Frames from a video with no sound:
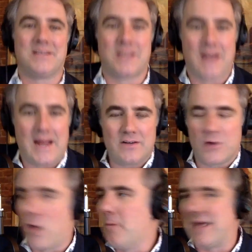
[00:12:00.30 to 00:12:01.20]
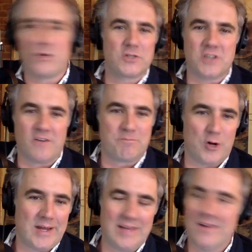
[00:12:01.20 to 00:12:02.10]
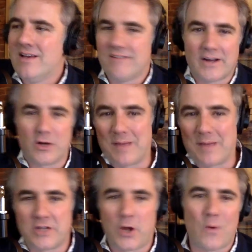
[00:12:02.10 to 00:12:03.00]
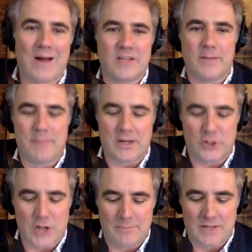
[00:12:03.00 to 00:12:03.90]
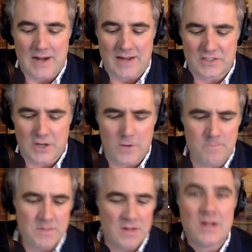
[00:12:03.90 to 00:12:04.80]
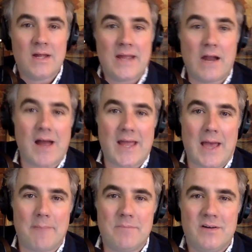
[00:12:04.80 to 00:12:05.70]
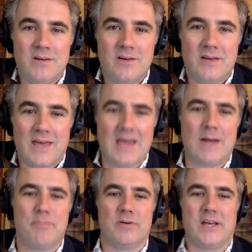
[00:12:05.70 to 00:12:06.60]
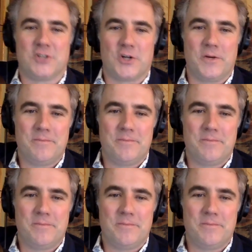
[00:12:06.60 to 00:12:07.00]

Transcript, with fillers: tonight. Go make yourself pretty like you're about to go out to the big job tonight. So here I am in a blazer